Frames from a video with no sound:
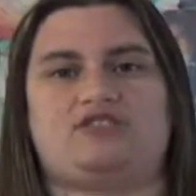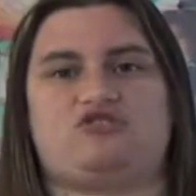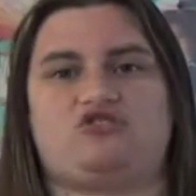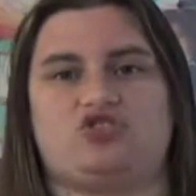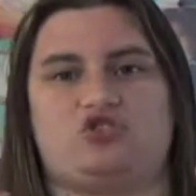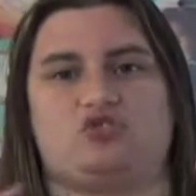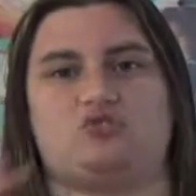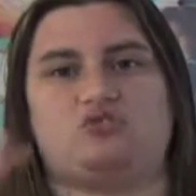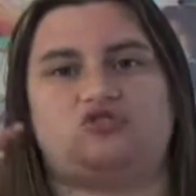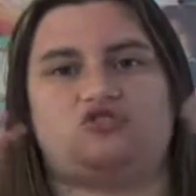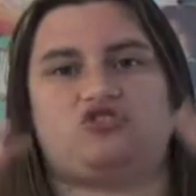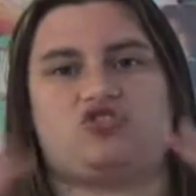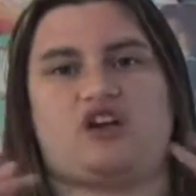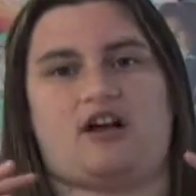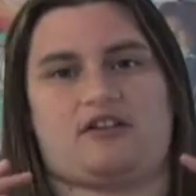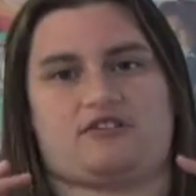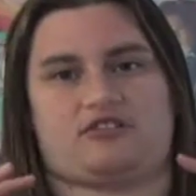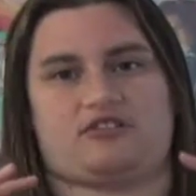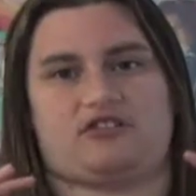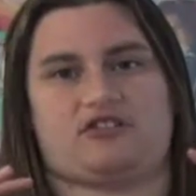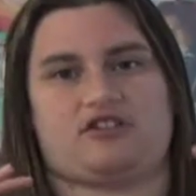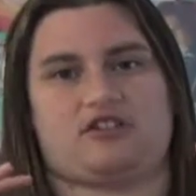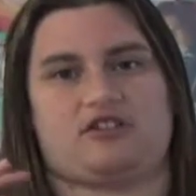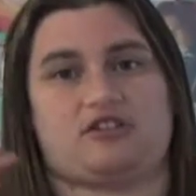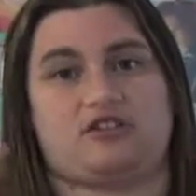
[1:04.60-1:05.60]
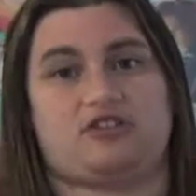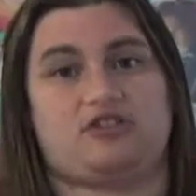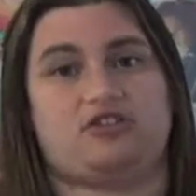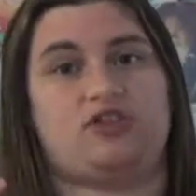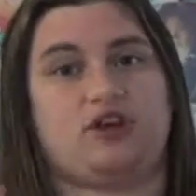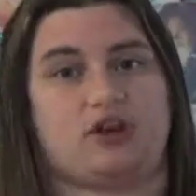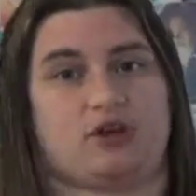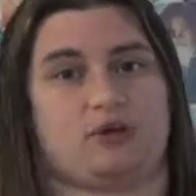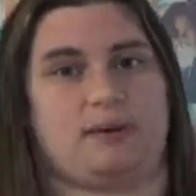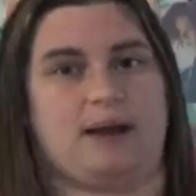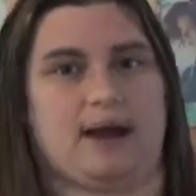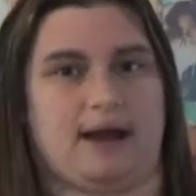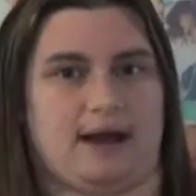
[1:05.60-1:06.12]
to just
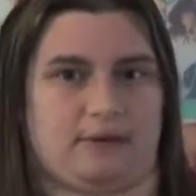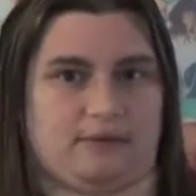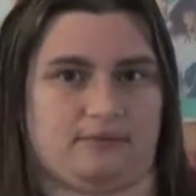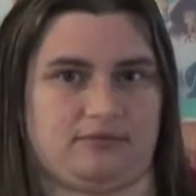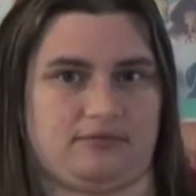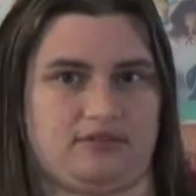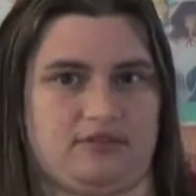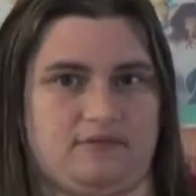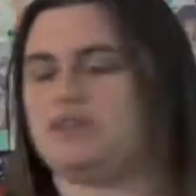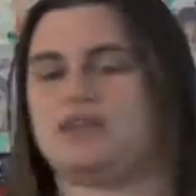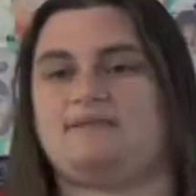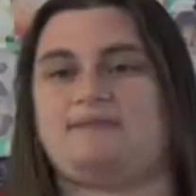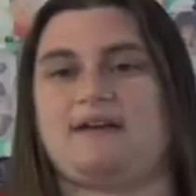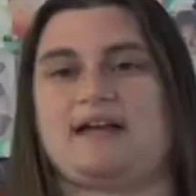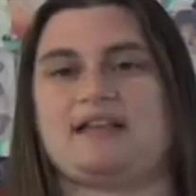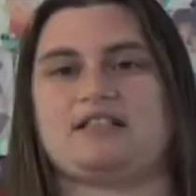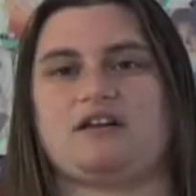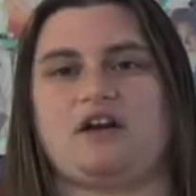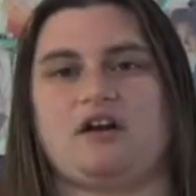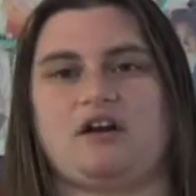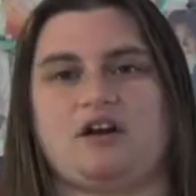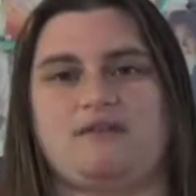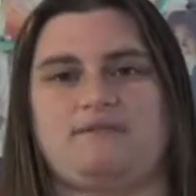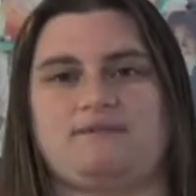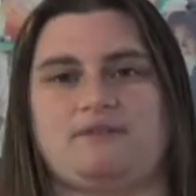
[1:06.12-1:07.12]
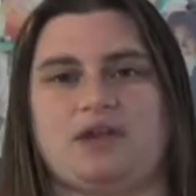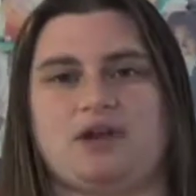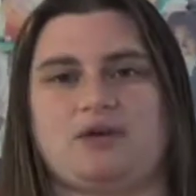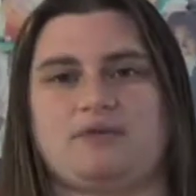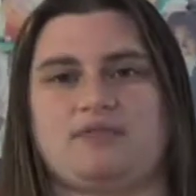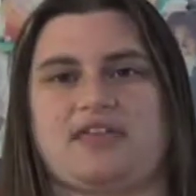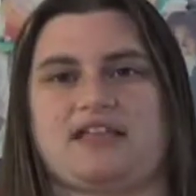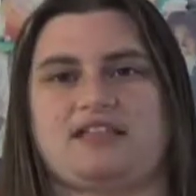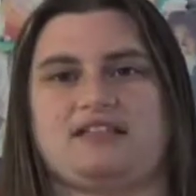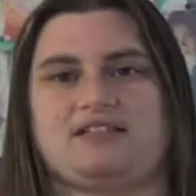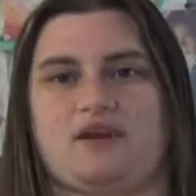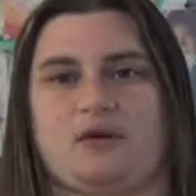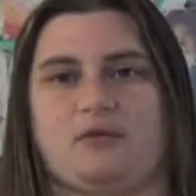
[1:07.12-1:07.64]
the ground. In fact, there are a few
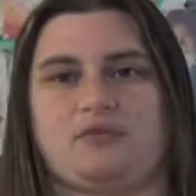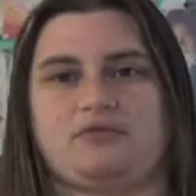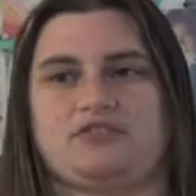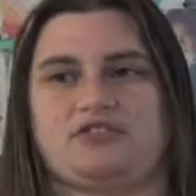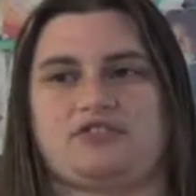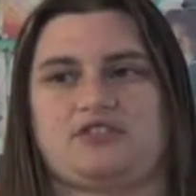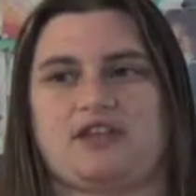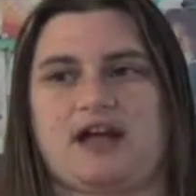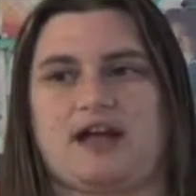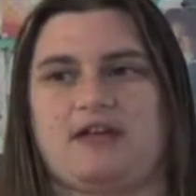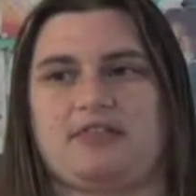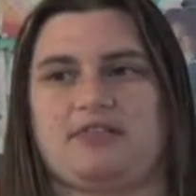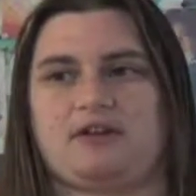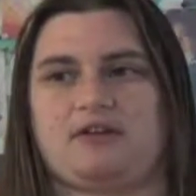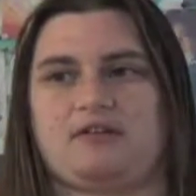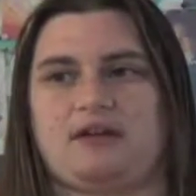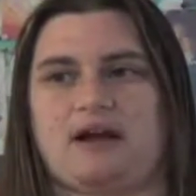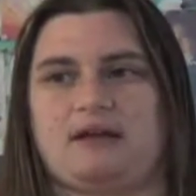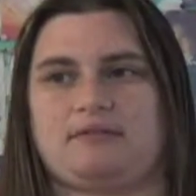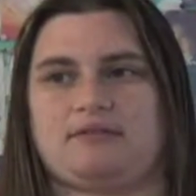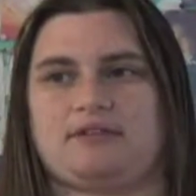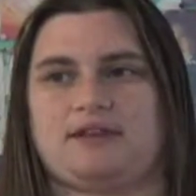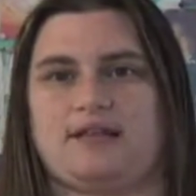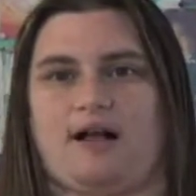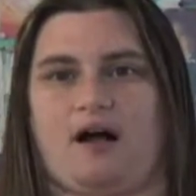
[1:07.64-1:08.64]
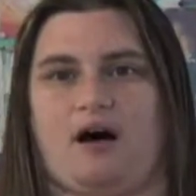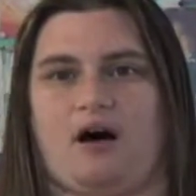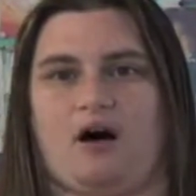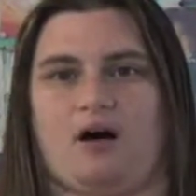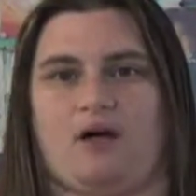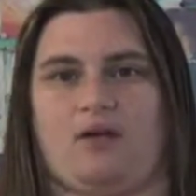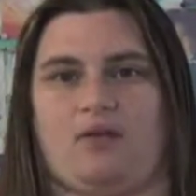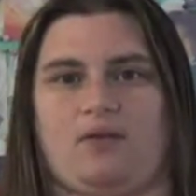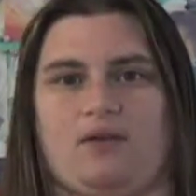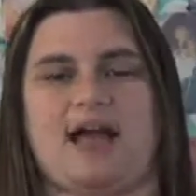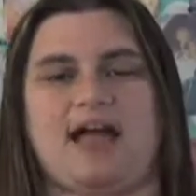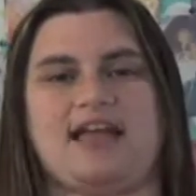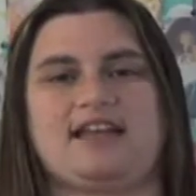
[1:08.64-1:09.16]
that don't stay on the ground at
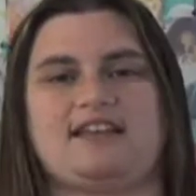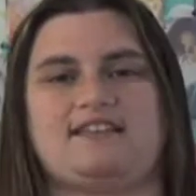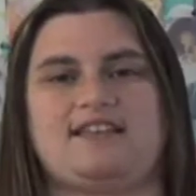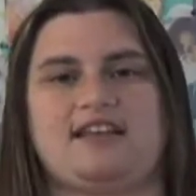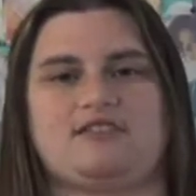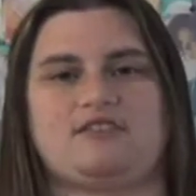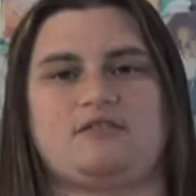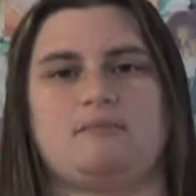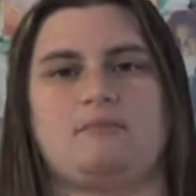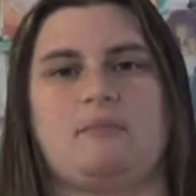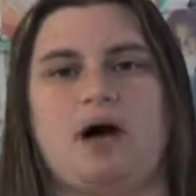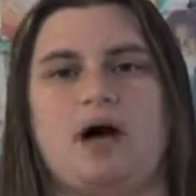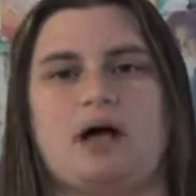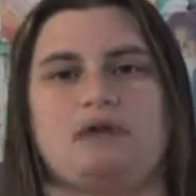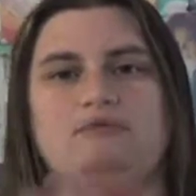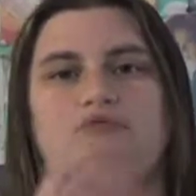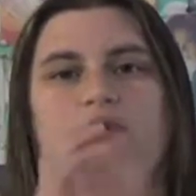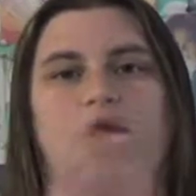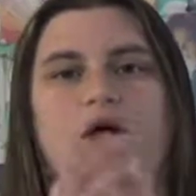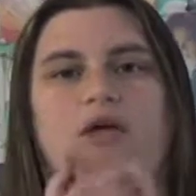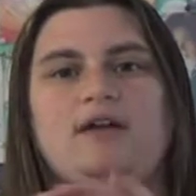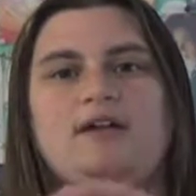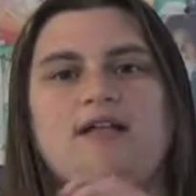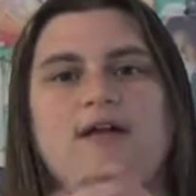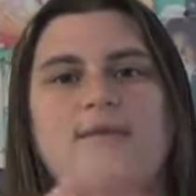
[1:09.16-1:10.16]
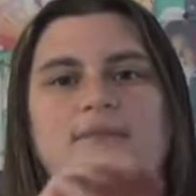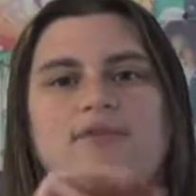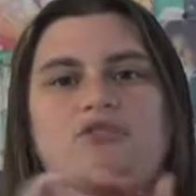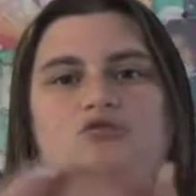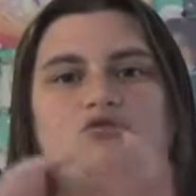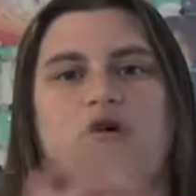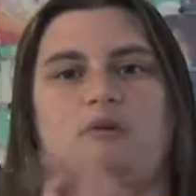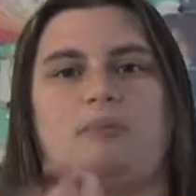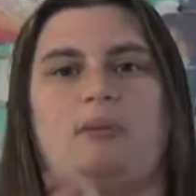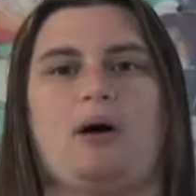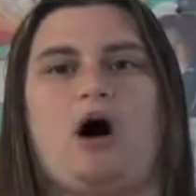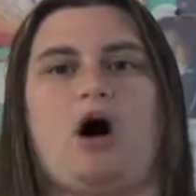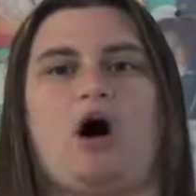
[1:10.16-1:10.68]
all. I can take some mud, roll it up
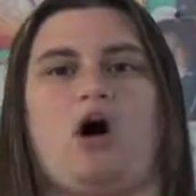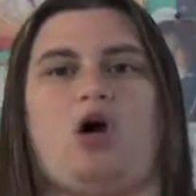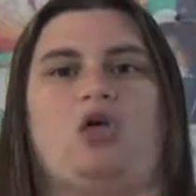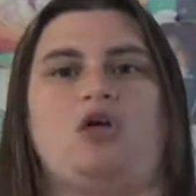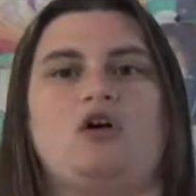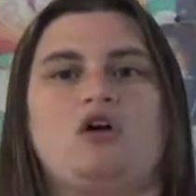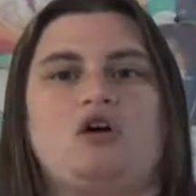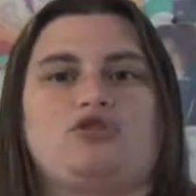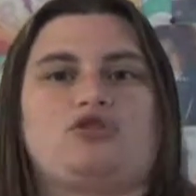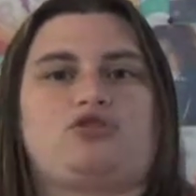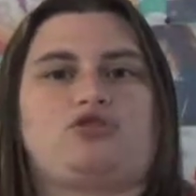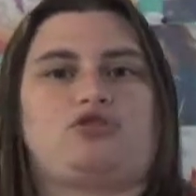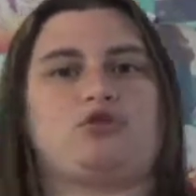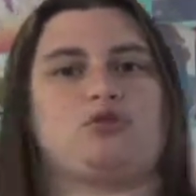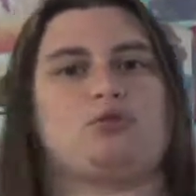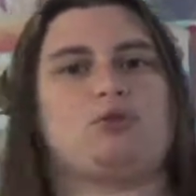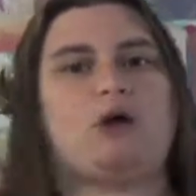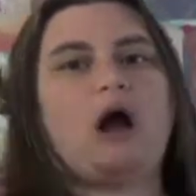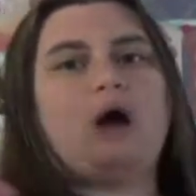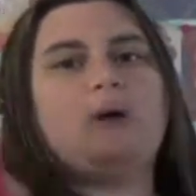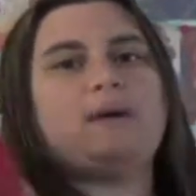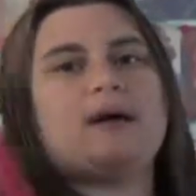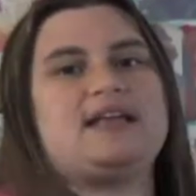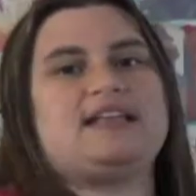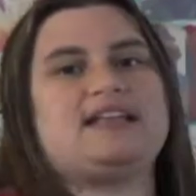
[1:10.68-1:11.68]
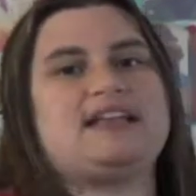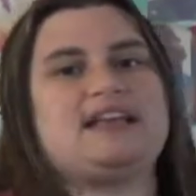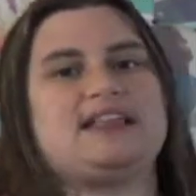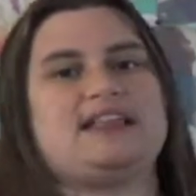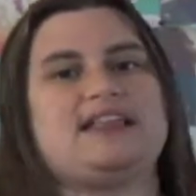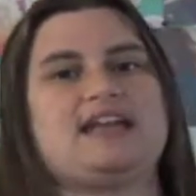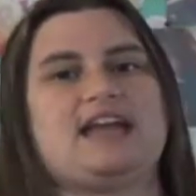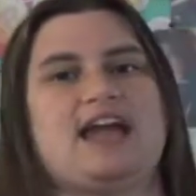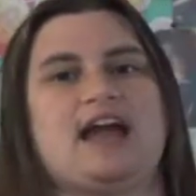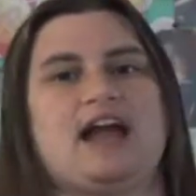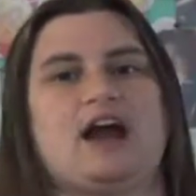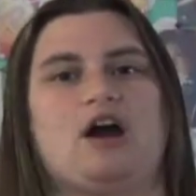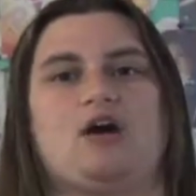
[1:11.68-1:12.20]
into a ball, throw it in
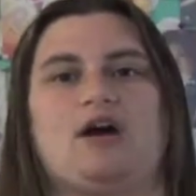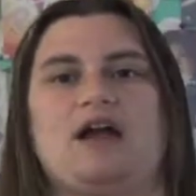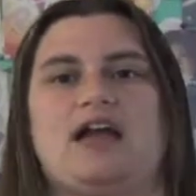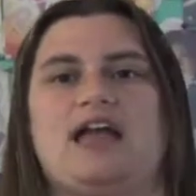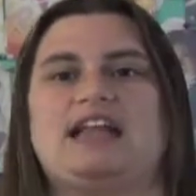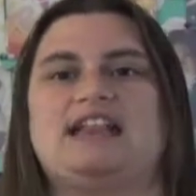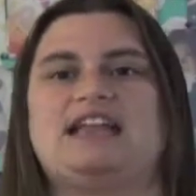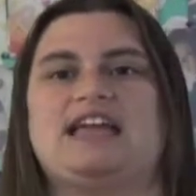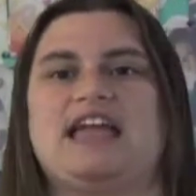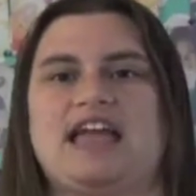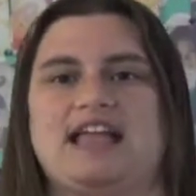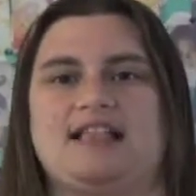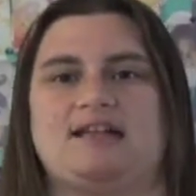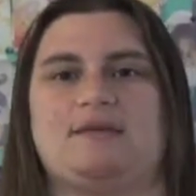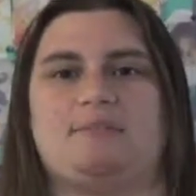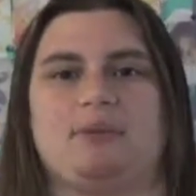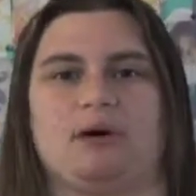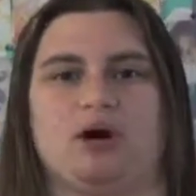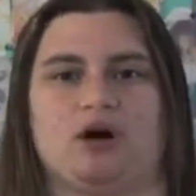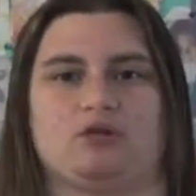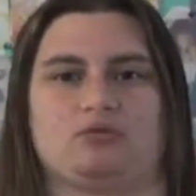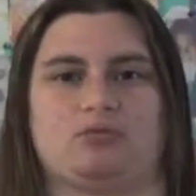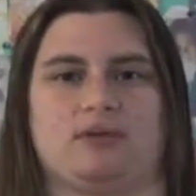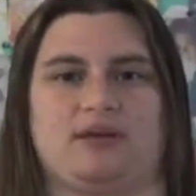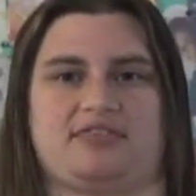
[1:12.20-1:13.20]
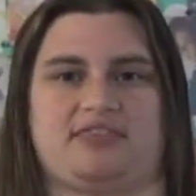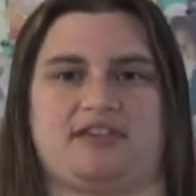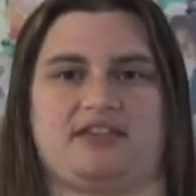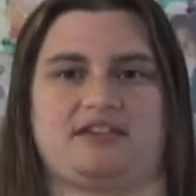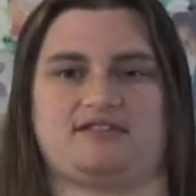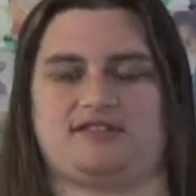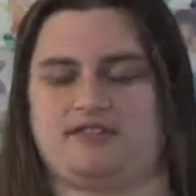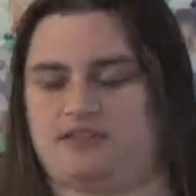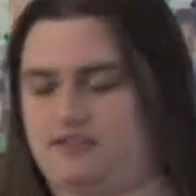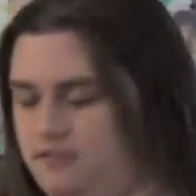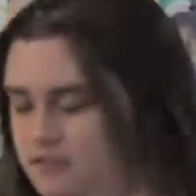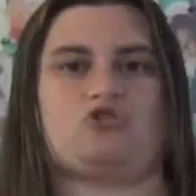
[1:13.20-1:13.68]
the air, and hit a bird with it.